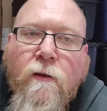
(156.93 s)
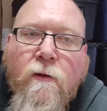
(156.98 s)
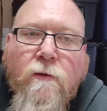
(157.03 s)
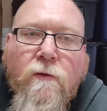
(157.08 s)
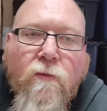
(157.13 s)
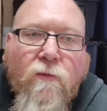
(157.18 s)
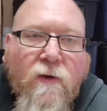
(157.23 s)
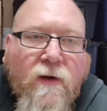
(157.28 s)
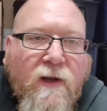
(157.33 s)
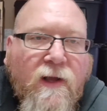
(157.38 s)

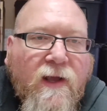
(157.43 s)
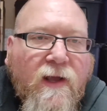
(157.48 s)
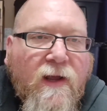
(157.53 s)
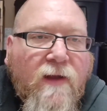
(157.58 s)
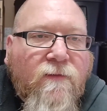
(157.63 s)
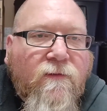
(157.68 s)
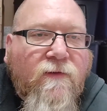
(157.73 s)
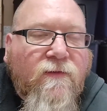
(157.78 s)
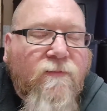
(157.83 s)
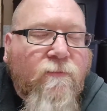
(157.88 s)
The one I
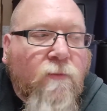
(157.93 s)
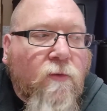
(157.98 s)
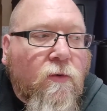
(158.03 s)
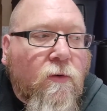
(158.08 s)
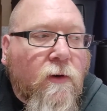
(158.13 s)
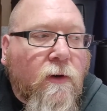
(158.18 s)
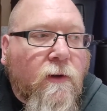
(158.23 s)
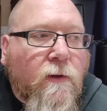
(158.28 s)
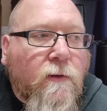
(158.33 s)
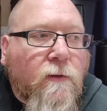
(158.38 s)
had this
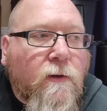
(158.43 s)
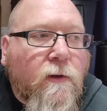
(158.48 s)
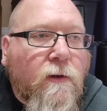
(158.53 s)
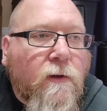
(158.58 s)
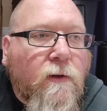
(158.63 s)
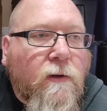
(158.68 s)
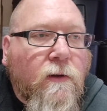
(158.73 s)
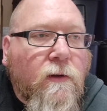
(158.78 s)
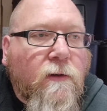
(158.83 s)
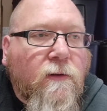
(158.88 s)
morning,
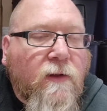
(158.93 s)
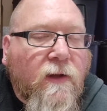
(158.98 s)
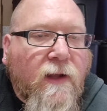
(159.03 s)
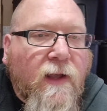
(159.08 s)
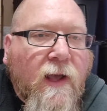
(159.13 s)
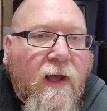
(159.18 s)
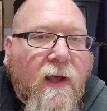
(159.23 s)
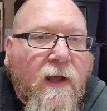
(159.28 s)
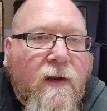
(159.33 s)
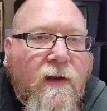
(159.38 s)
the
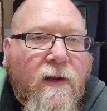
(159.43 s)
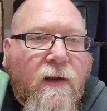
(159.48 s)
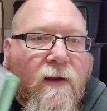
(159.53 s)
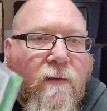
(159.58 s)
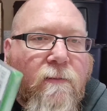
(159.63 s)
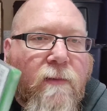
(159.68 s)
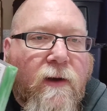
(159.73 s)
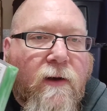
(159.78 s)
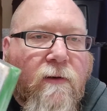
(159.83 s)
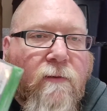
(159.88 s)
guy had
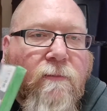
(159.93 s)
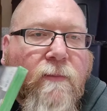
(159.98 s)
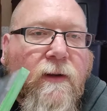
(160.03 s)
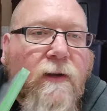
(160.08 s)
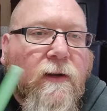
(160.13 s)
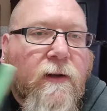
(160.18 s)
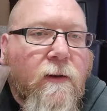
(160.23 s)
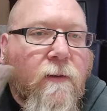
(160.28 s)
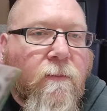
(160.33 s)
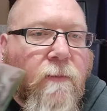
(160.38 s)
emailed
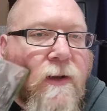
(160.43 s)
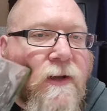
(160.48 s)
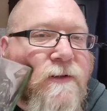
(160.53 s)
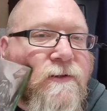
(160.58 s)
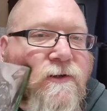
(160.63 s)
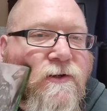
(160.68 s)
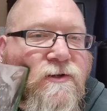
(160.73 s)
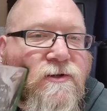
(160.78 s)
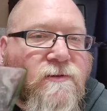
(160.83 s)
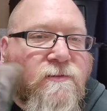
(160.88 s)
me and
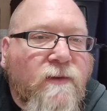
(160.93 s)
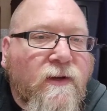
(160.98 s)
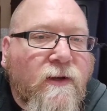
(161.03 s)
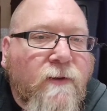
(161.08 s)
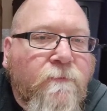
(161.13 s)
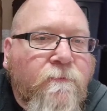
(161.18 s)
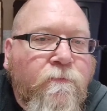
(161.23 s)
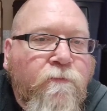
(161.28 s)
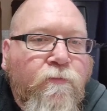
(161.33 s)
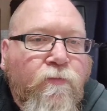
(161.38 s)
messaged me
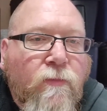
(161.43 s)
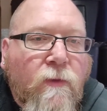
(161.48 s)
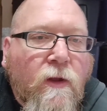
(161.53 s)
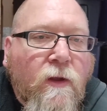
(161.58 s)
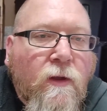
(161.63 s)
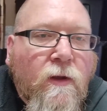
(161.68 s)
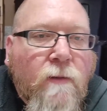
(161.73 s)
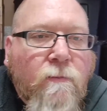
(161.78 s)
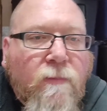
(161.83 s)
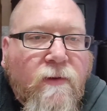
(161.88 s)

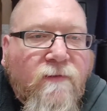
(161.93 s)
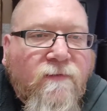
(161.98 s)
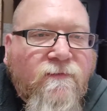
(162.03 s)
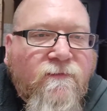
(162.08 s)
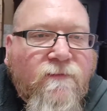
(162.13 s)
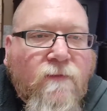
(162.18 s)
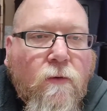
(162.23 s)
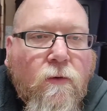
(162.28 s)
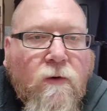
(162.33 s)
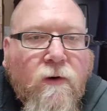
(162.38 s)

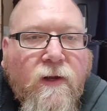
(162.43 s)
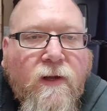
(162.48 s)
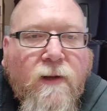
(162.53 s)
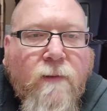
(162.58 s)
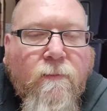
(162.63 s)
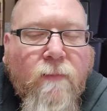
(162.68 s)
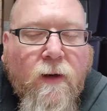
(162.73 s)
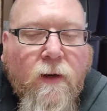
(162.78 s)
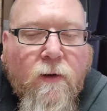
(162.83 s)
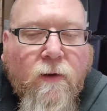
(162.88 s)
before he
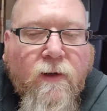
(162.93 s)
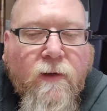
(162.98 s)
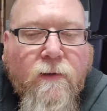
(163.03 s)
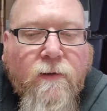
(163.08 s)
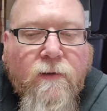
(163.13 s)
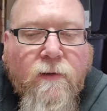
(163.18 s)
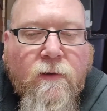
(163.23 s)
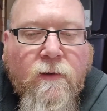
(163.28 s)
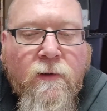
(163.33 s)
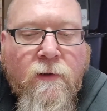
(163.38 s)
bought
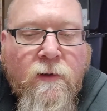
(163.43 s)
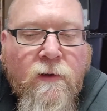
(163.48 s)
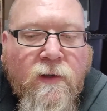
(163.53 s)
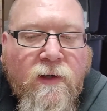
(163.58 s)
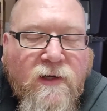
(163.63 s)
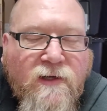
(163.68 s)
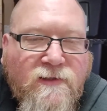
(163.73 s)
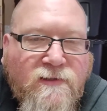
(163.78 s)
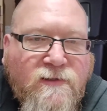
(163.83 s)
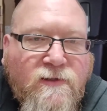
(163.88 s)
it.
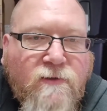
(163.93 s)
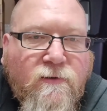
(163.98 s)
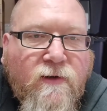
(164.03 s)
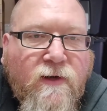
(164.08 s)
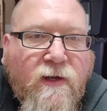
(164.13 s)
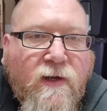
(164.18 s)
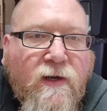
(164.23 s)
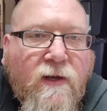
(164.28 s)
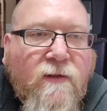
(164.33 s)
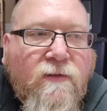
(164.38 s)
Is there
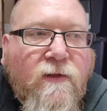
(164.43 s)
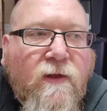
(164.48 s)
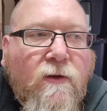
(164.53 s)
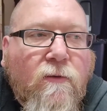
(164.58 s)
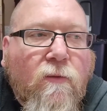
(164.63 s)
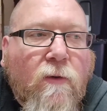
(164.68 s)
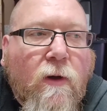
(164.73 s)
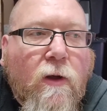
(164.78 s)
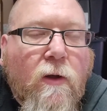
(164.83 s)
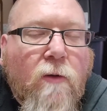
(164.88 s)
anything
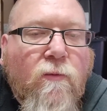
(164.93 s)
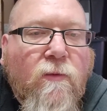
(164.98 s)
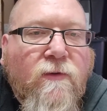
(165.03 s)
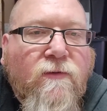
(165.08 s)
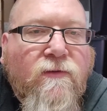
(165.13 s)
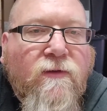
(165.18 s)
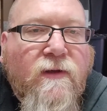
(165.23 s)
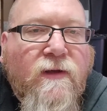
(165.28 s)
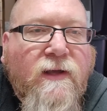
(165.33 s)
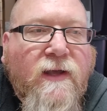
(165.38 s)
wrong
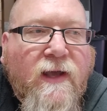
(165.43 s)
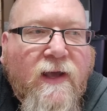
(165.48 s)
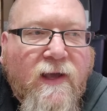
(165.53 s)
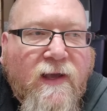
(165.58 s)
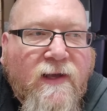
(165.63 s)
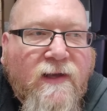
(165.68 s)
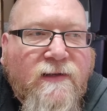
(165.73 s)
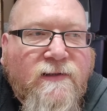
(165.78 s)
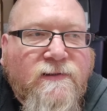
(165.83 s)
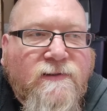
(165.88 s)
with the
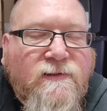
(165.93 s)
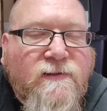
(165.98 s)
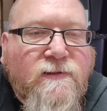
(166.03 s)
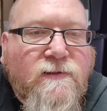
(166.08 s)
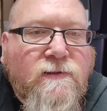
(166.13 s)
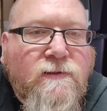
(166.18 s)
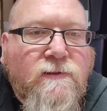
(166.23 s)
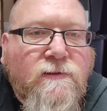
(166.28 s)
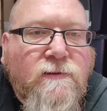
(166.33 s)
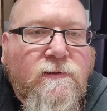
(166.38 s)
case?